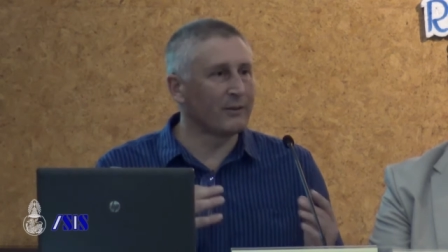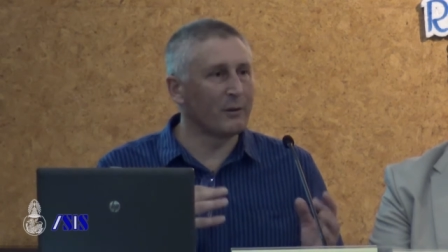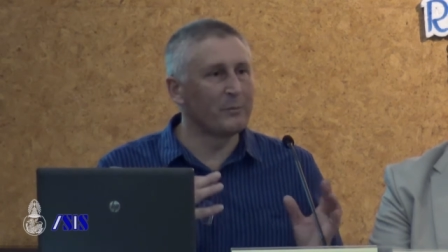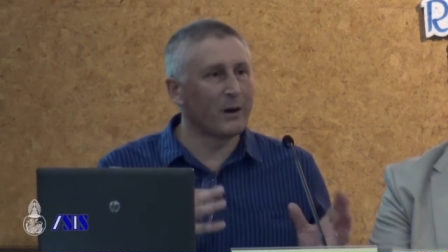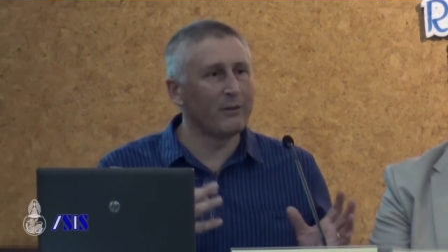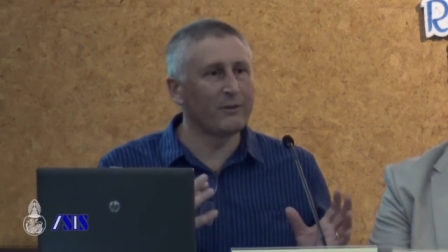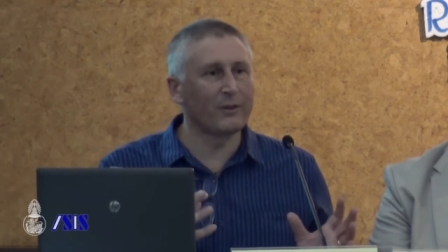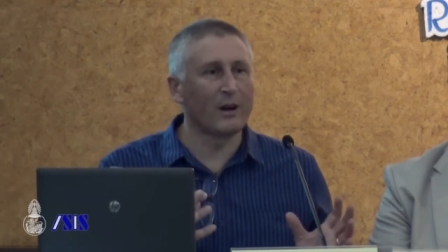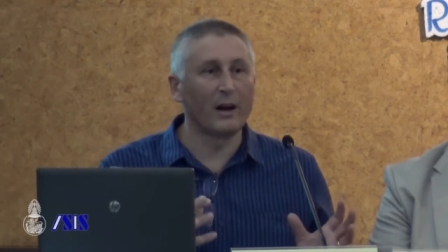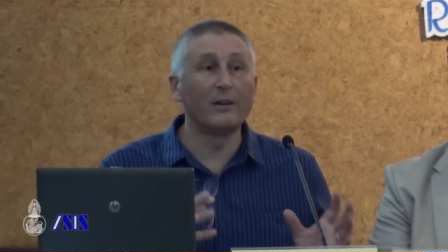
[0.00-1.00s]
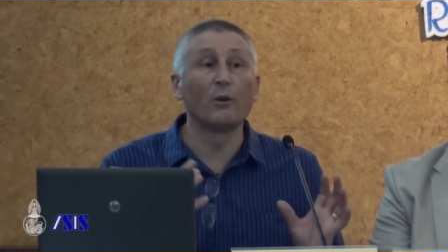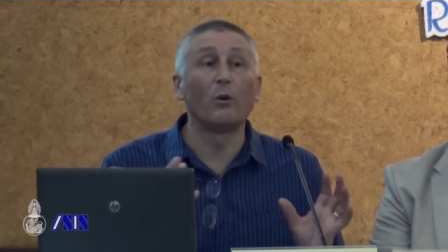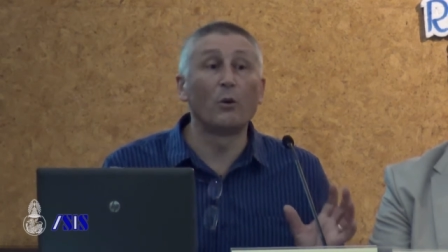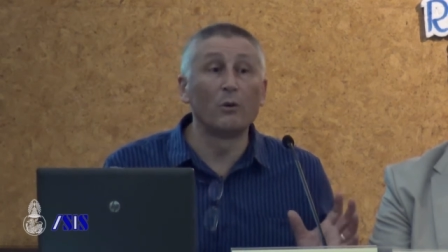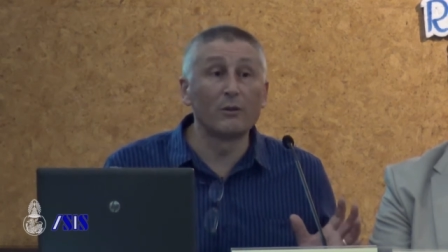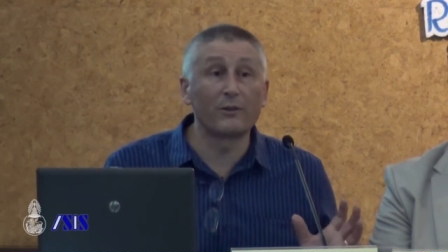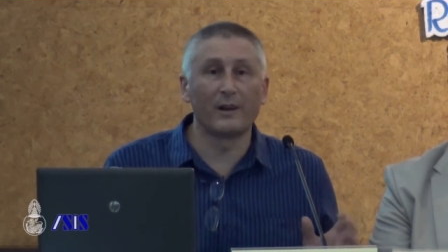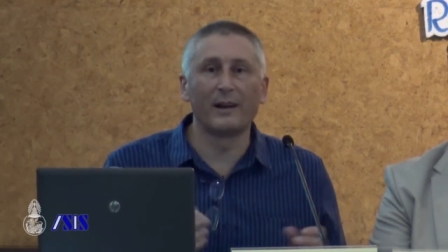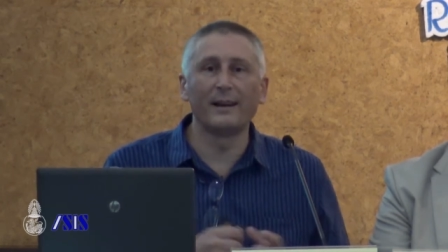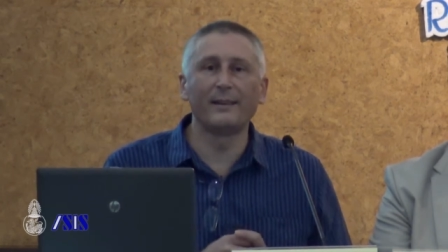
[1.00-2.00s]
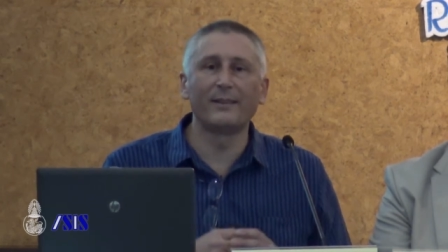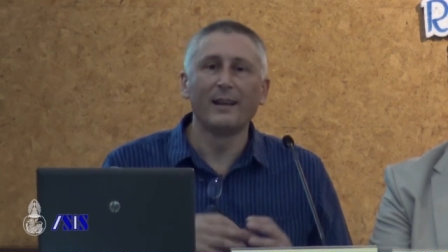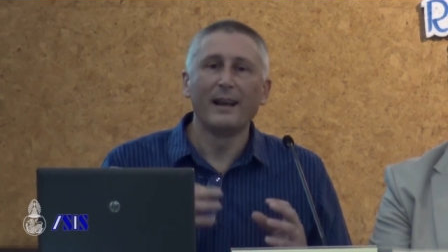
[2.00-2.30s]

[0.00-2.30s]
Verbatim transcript: So both sides, or all sides,